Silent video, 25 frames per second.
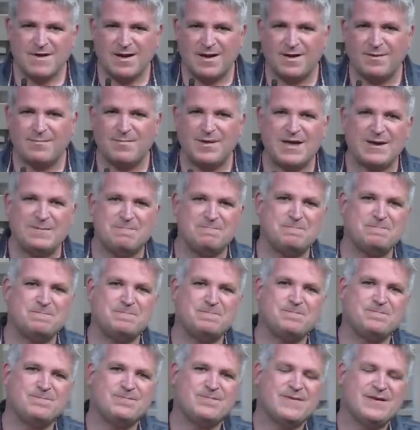Amen.
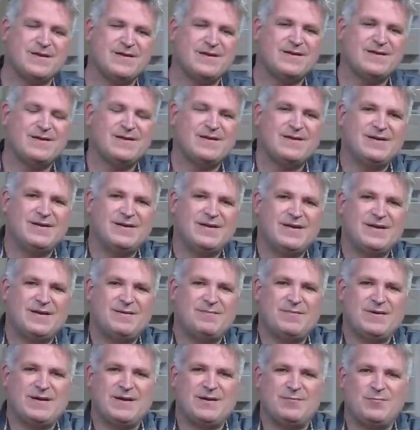
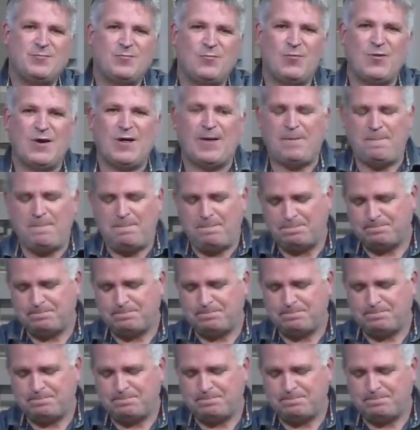Amen. Well,